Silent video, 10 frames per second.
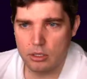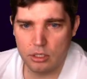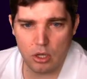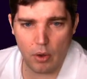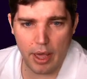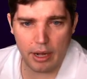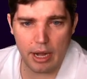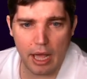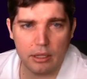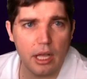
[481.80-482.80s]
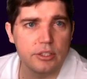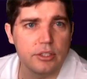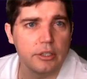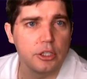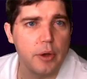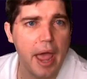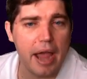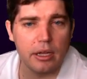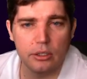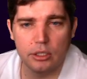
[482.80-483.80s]
Let's go ahead and I'll, I'll start the
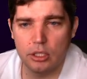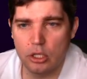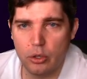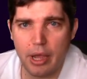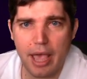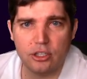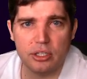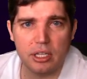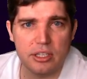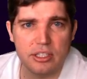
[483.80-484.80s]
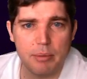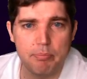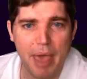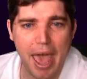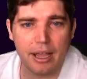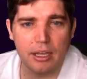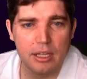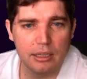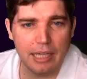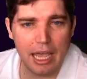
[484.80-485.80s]
track. You guys just can sit back,
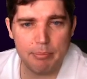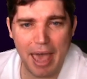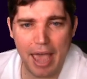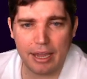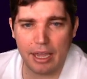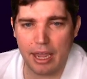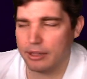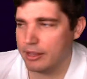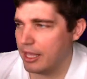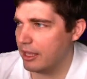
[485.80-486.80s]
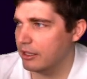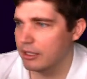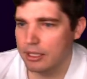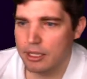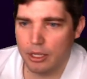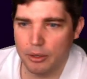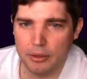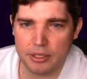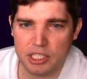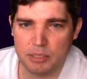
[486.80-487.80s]
lay back, and uh, hear
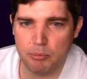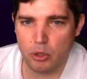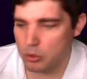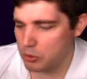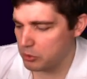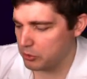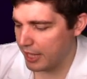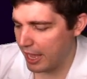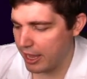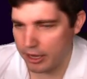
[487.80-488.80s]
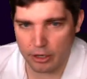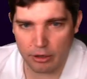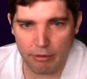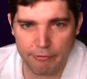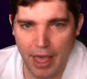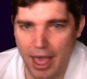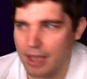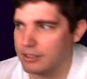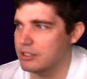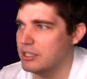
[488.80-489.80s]
the smooth anger of
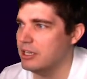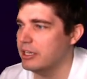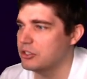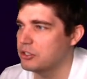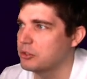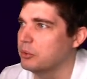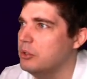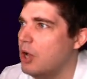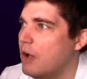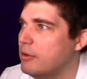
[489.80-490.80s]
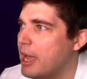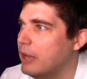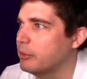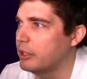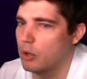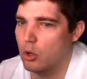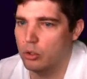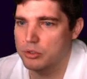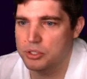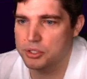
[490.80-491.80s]
Fox as he gets screwed over by
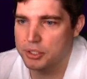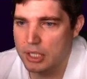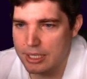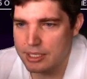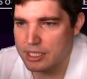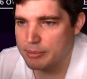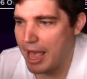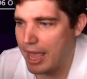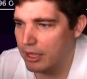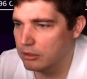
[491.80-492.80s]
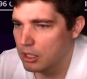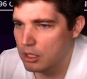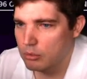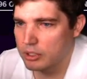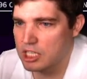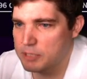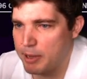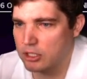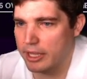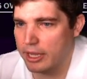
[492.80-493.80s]
rerolls. Smile. What's the
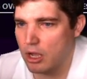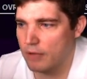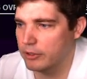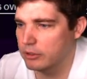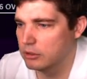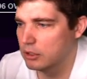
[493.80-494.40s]
special egg offer?